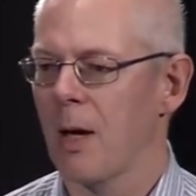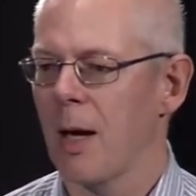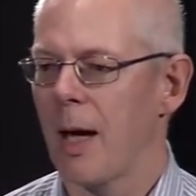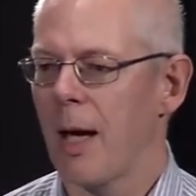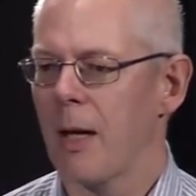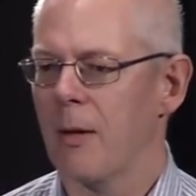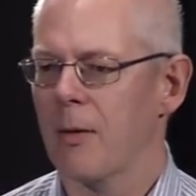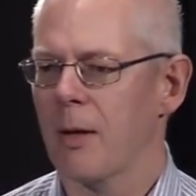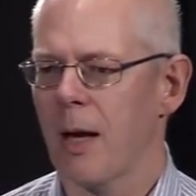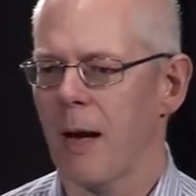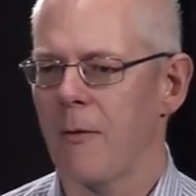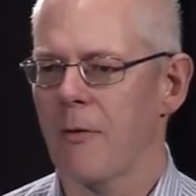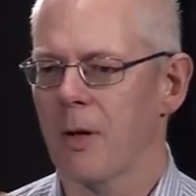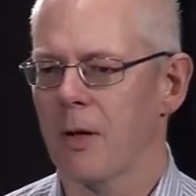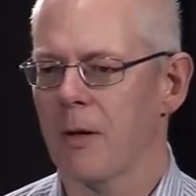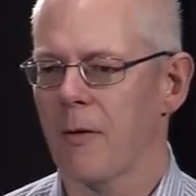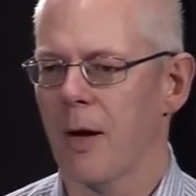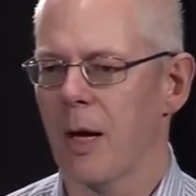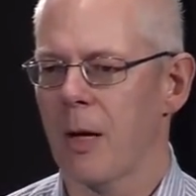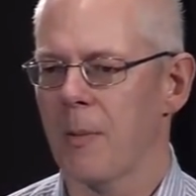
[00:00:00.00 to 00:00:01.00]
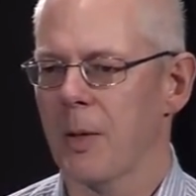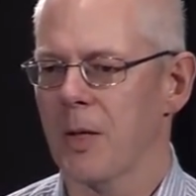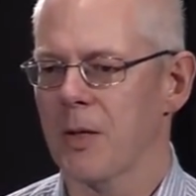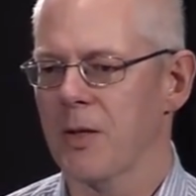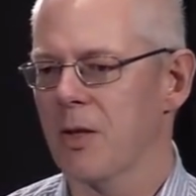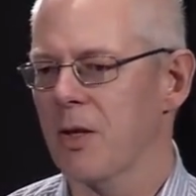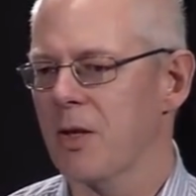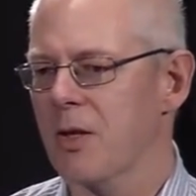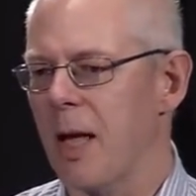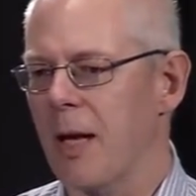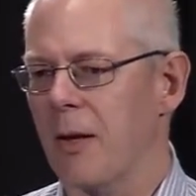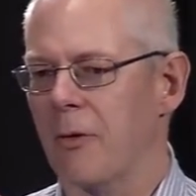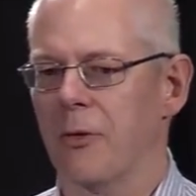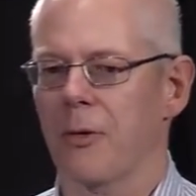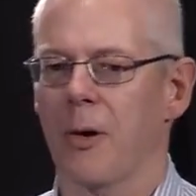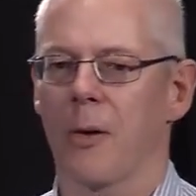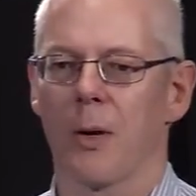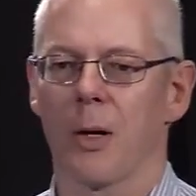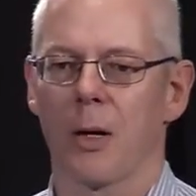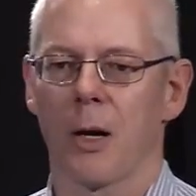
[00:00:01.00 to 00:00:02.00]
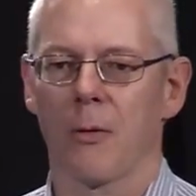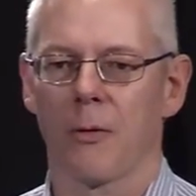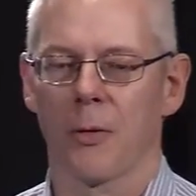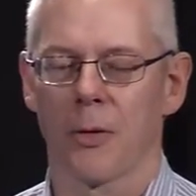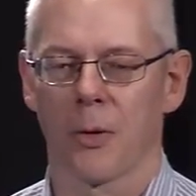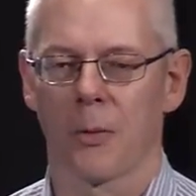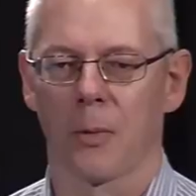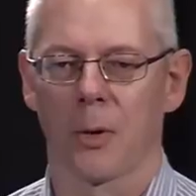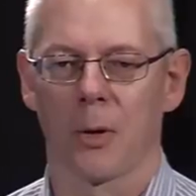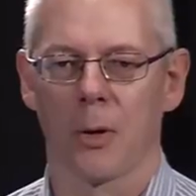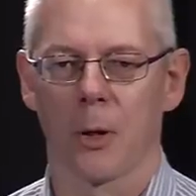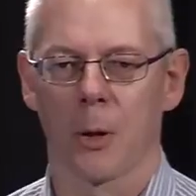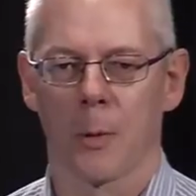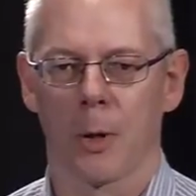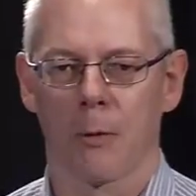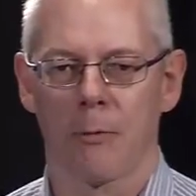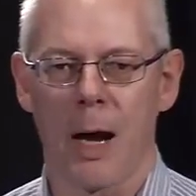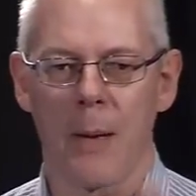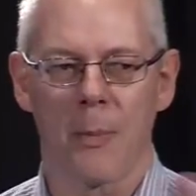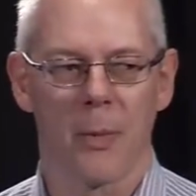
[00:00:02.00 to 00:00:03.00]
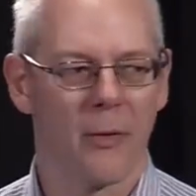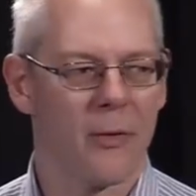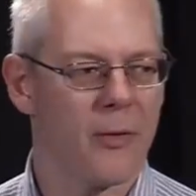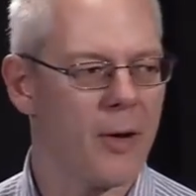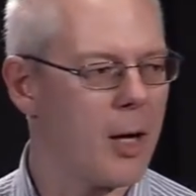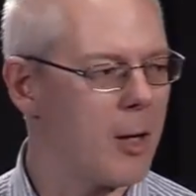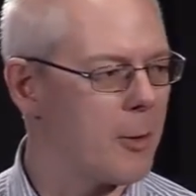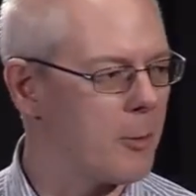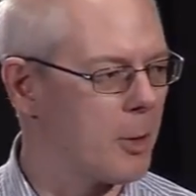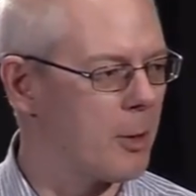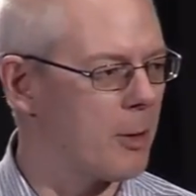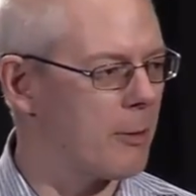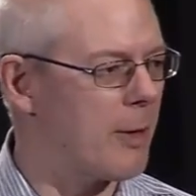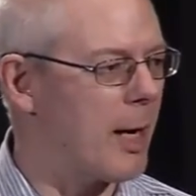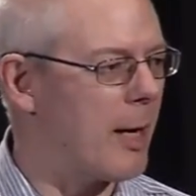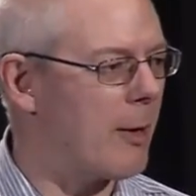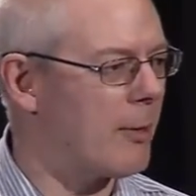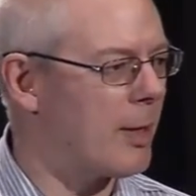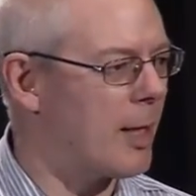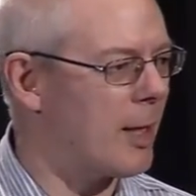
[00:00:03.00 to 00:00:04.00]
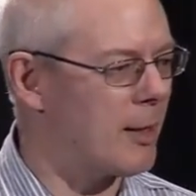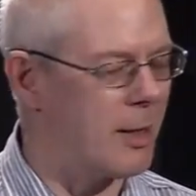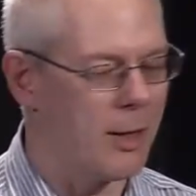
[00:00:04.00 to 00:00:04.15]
and have the developers just like throw it over the wall, we'll wrap a firewall around it,